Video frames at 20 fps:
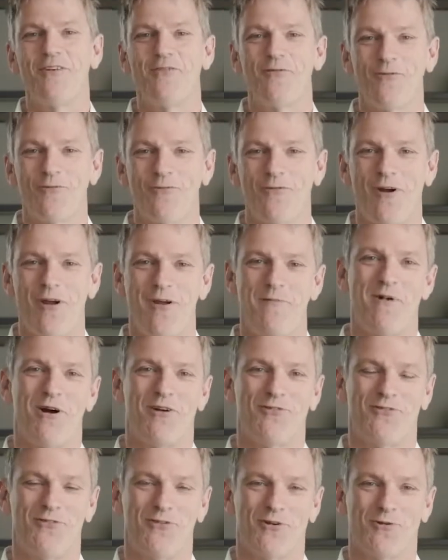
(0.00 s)
you all very
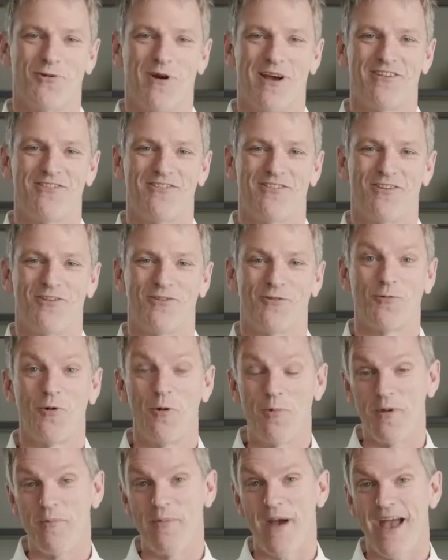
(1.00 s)
much for your questions. We'll
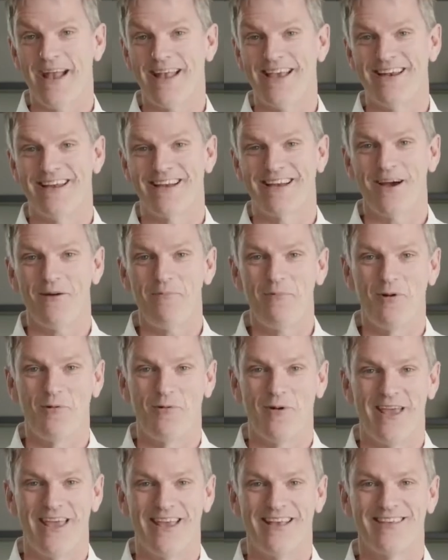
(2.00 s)
be back in a couple of
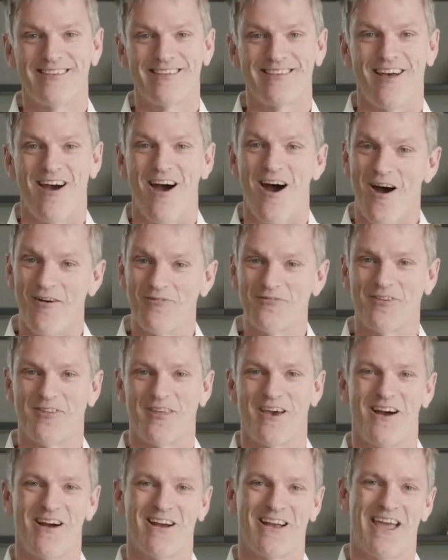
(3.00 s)
weeks after
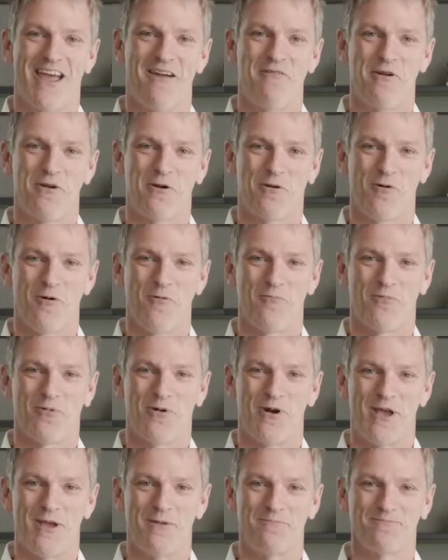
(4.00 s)
the Hungarian Grand
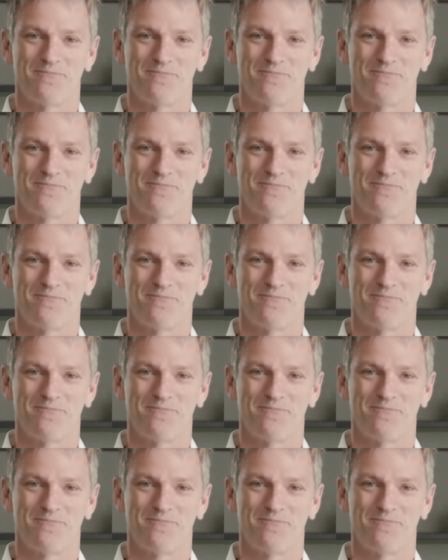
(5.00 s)
Prix.